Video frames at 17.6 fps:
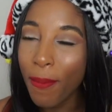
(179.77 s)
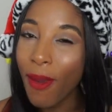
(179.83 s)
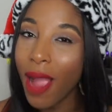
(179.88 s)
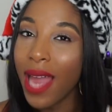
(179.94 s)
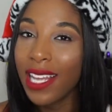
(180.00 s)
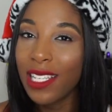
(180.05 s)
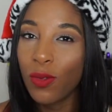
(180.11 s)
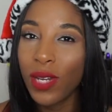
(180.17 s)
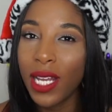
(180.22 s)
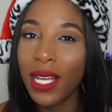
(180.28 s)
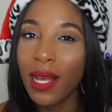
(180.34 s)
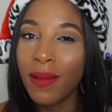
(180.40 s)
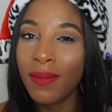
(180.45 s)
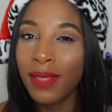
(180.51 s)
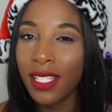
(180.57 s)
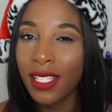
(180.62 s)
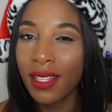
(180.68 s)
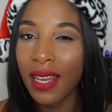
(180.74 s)
products when it
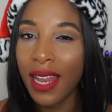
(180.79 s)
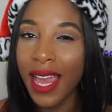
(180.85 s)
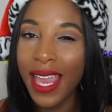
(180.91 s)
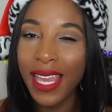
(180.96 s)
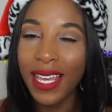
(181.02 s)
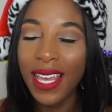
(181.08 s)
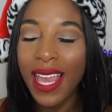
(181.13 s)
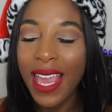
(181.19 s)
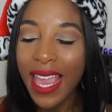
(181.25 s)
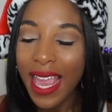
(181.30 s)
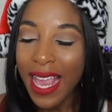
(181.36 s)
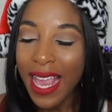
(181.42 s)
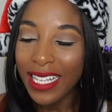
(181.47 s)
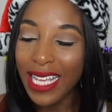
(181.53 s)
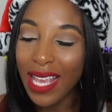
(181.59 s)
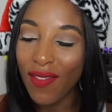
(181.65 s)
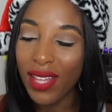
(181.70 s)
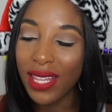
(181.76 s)
comes to like
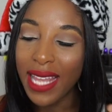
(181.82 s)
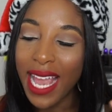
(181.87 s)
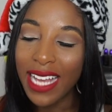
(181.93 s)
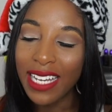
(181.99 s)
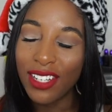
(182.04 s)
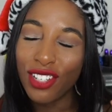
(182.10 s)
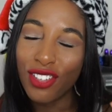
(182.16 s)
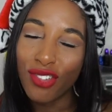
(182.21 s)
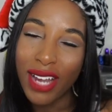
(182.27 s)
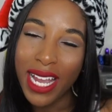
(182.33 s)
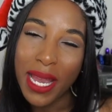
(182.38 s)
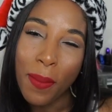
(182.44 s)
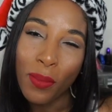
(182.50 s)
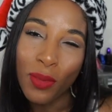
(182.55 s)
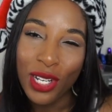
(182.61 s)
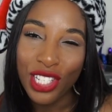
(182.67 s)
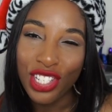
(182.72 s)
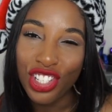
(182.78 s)
giving that great
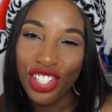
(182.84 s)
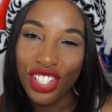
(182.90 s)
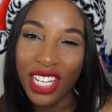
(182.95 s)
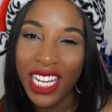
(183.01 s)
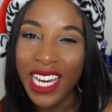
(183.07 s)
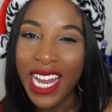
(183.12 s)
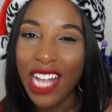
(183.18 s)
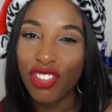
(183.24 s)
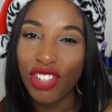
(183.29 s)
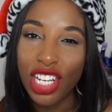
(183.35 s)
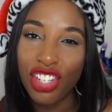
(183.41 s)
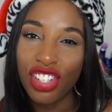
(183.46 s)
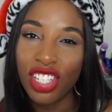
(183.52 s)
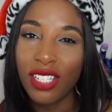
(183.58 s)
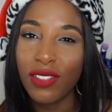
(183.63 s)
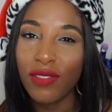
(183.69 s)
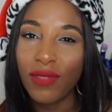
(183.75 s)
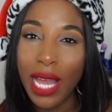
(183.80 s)
moisture and
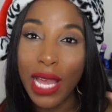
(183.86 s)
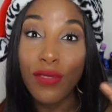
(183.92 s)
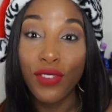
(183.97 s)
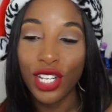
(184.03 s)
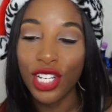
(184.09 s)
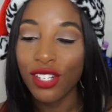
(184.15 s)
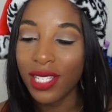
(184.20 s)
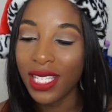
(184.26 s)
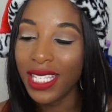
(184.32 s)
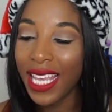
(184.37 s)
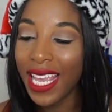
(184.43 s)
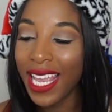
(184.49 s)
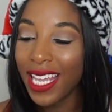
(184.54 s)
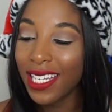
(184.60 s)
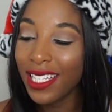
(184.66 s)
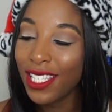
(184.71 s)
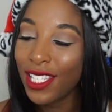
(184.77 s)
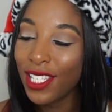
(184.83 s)
hydration like for your skin.